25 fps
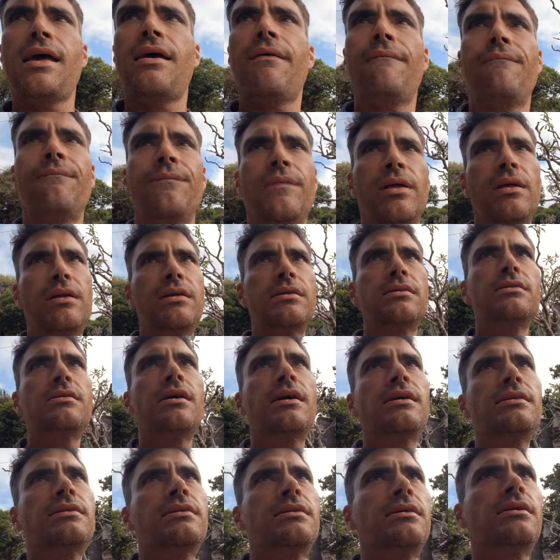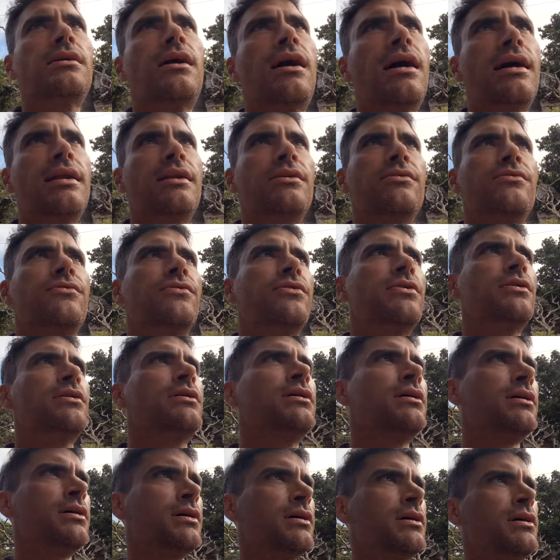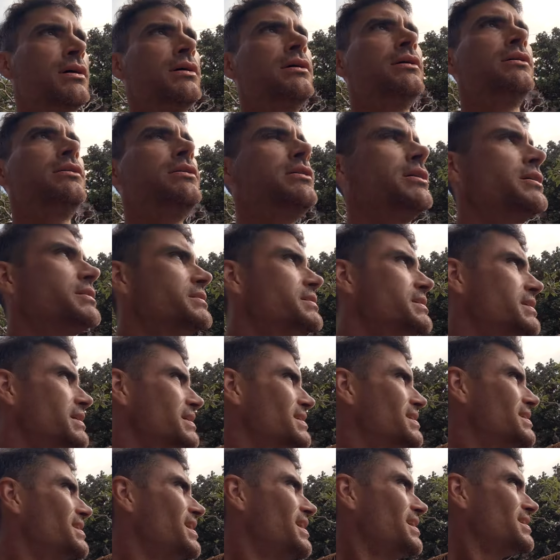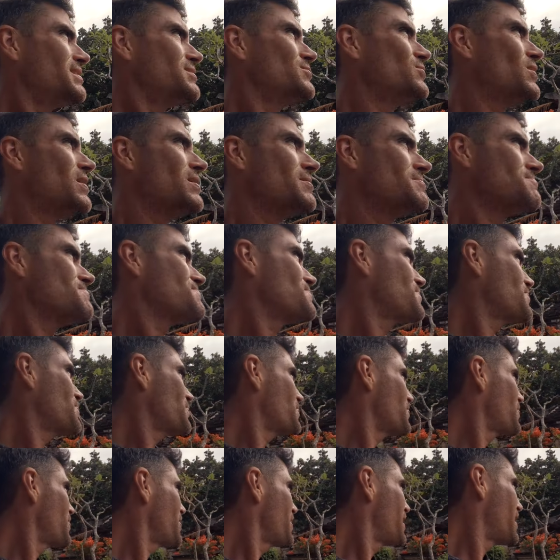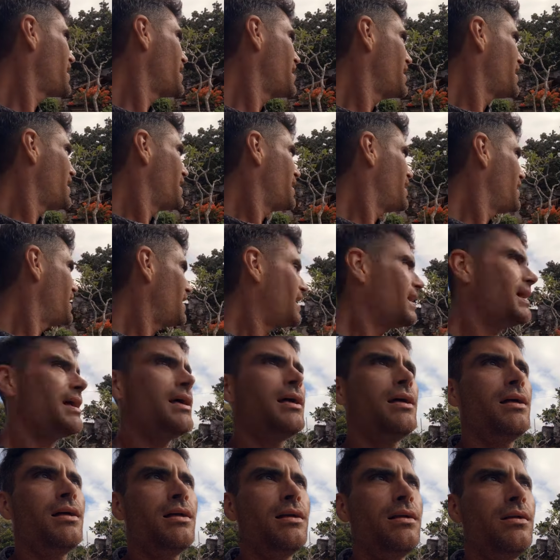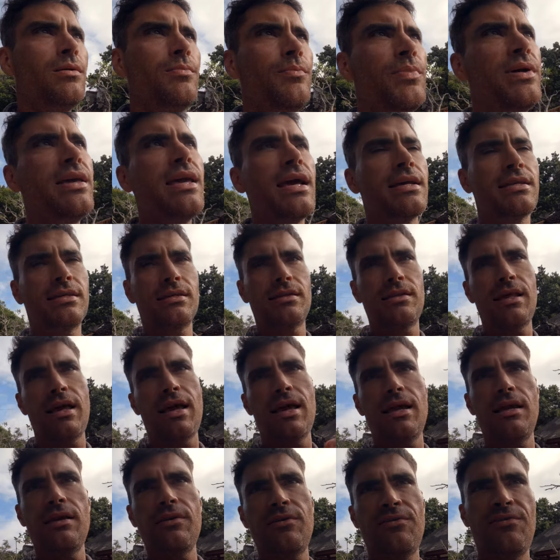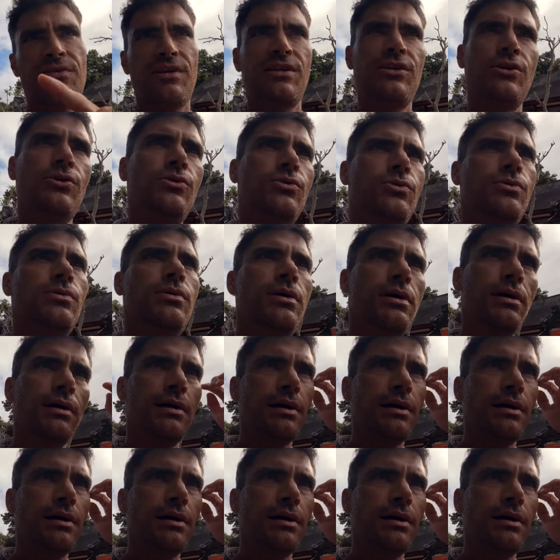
that. And it's nice to kind of, you know, stick to that as well. But yes, they had an official